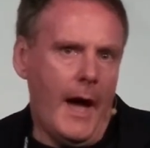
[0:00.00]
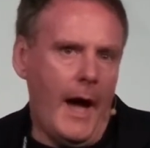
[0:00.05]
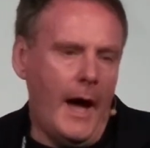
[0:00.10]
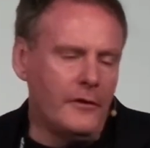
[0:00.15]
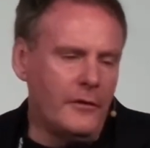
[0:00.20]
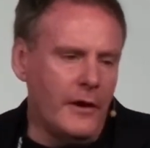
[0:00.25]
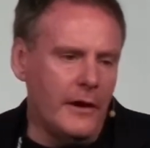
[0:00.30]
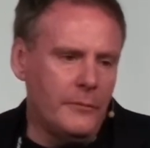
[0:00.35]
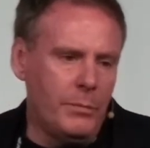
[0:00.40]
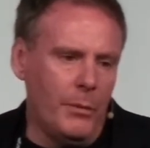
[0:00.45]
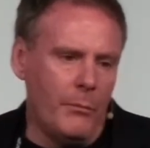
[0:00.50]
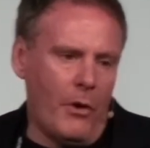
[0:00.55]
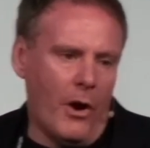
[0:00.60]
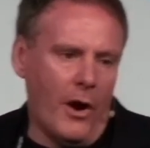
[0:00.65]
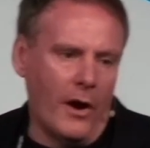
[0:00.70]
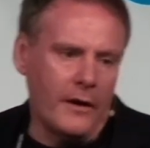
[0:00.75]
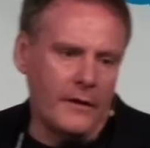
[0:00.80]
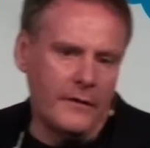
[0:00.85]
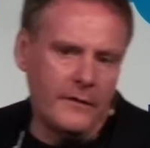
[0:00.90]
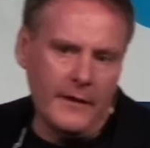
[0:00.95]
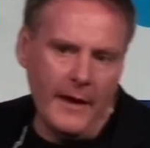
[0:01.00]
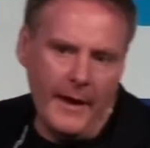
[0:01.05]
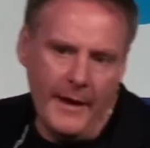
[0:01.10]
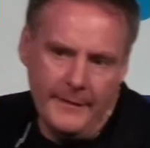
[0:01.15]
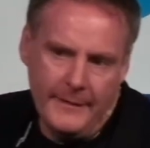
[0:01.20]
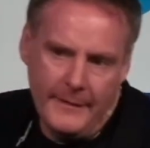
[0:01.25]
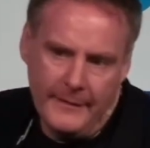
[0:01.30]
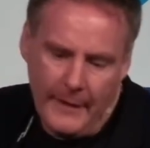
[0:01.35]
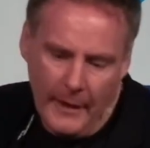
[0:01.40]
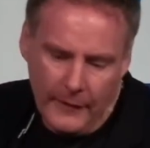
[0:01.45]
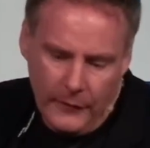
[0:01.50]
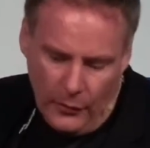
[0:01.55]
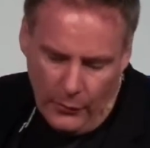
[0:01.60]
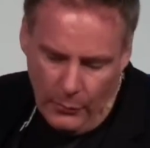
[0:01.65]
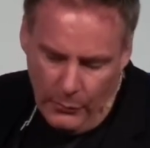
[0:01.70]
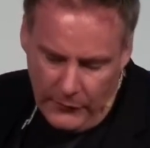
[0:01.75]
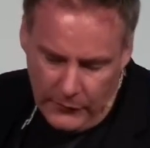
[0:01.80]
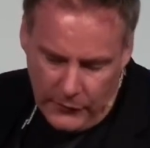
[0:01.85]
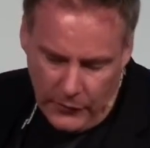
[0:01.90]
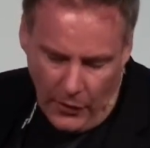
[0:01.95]
addressable market sizes. I thought I
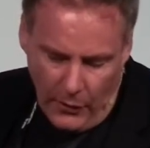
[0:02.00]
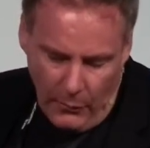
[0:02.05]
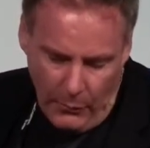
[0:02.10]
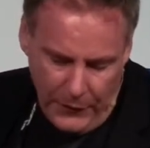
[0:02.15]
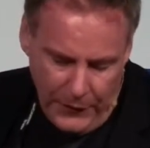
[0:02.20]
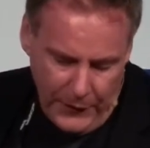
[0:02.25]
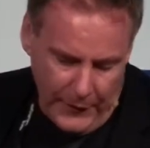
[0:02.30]
would start with